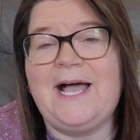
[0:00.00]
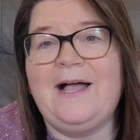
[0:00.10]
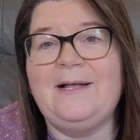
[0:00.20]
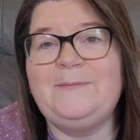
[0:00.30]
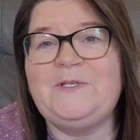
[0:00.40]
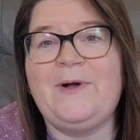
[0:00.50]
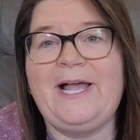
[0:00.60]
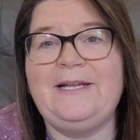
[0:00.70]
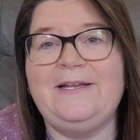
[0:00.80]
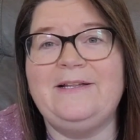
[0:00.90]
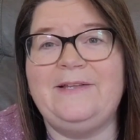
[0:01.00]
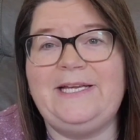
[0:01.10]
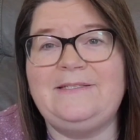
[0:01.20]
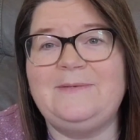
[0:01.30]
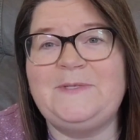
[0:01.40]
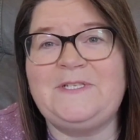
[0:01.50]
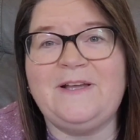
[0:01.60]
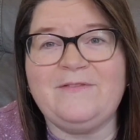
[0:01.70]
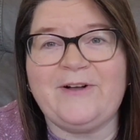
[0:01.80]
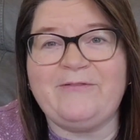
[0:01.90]
time so I had to delete some
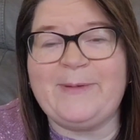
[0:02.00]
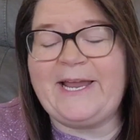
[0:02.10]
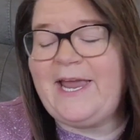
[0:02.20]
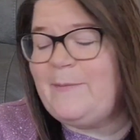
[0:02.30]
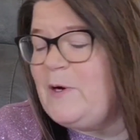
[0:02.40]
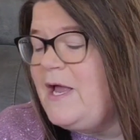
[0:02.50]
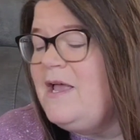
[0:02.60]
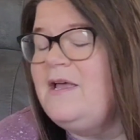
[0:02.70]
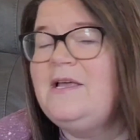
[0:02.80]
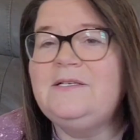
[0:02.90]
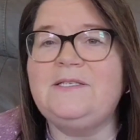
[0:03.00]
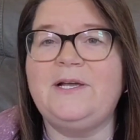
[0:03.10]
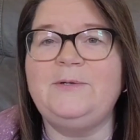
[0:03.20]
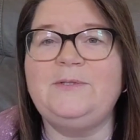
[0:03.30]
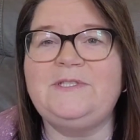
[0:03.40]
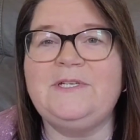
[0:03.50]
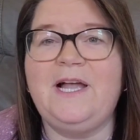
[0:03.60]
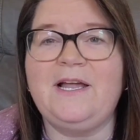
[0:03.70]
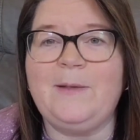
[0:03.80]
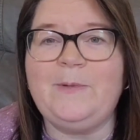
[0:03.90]
stuff off my camera. So
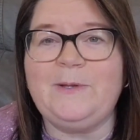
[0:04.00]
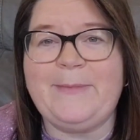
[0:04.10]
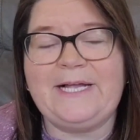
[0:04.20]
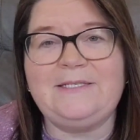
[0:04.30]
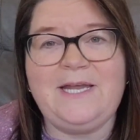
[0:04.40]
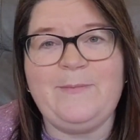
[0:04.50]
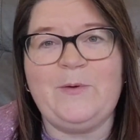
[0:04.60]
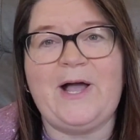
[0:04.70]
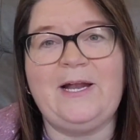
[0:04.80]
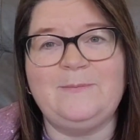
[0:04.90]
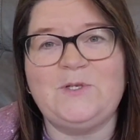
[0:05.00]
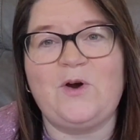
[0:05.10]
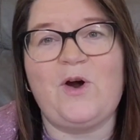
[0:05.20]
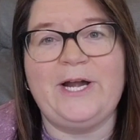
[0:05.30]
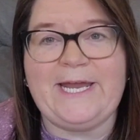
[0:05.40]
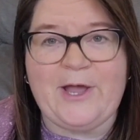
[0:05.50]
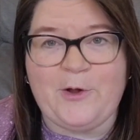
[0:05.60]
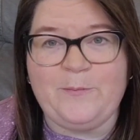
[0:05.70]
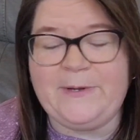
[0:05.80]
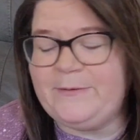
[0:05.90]
a couple of my Temu items are already
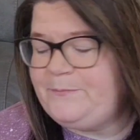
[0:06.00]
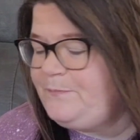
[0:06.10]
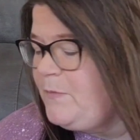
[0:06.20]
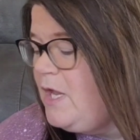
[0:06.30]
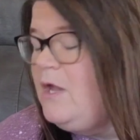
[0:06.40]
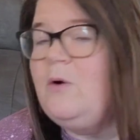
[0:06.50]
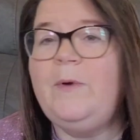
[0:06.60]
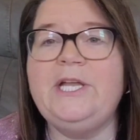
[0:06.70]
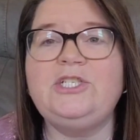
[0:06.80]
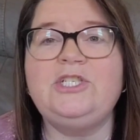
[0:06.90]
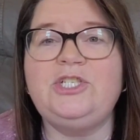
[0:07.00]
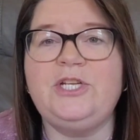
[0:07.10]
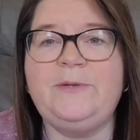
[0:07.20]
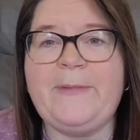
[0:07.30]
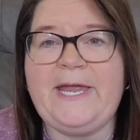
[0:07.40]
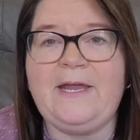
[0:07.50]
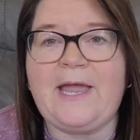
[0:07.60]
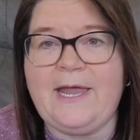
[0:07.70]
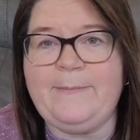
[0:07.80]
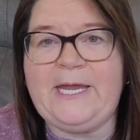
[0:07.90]
open which should
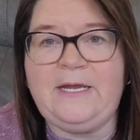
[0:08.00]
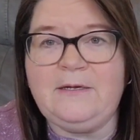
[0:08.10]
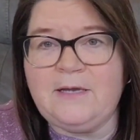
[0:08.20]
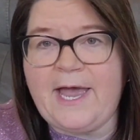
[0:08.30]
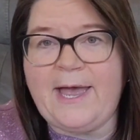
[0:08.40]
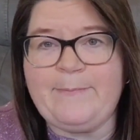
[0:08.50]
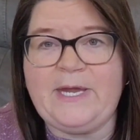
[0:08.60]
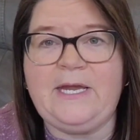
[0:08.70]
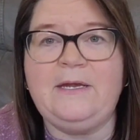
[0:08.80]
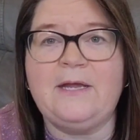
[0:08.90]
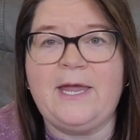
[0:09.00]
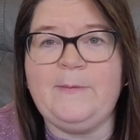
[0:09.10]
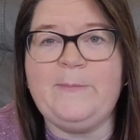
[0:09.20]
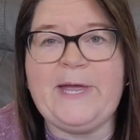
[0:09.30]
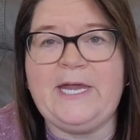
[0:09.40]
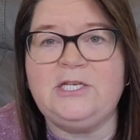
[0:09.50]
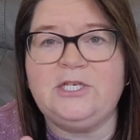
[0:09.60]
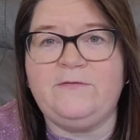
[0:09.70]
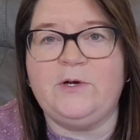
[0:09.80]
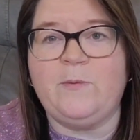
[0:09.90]
make Amy happy. Amy
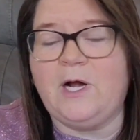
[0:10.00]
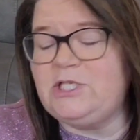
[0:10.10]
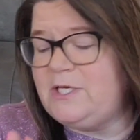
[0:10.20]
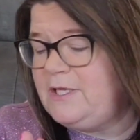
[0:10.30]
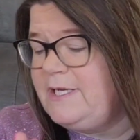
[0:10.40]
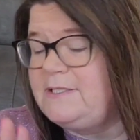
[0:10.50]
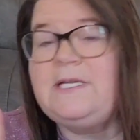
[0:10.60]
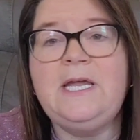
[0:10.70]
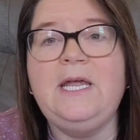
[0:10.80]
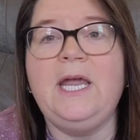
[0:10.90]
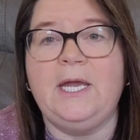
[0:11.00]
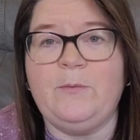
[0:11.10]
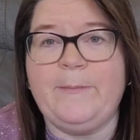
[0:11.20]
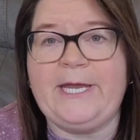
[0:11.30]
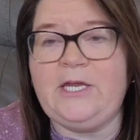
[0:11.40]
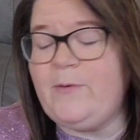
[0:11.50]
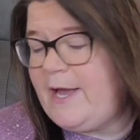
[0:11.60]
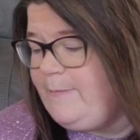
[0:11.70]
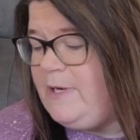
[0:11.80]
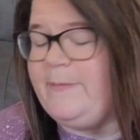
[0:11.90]
Mache, if you're watching this, it will make you
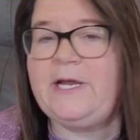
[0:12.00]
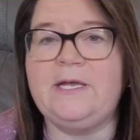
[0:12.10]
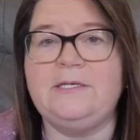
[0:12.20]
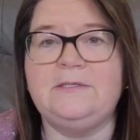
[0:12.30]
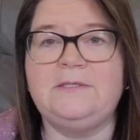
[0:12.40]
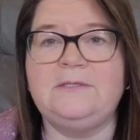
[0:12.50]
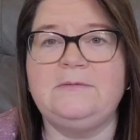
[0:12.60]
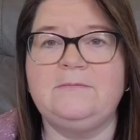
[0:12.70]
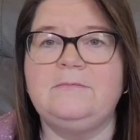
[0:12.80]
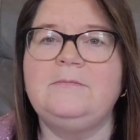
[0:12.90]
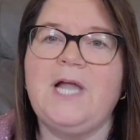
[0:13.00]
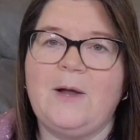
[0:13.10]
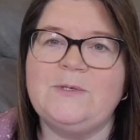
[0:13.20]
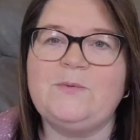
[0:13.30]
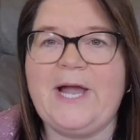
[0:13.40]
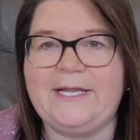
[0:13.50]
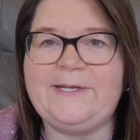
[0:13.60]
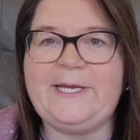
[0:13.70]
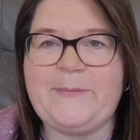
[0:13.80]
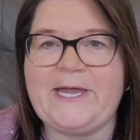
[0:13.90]
happy because I was
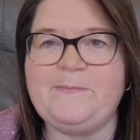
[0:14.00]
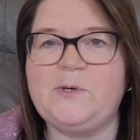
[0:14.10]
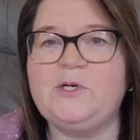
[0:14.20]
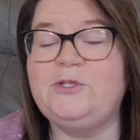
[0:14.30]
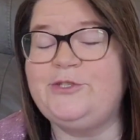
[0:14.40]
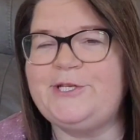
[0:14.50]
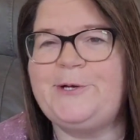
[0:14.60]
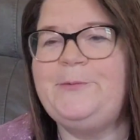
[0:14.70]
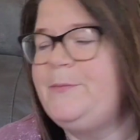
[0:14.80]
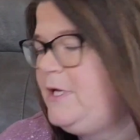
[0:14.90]
rattling paper. So,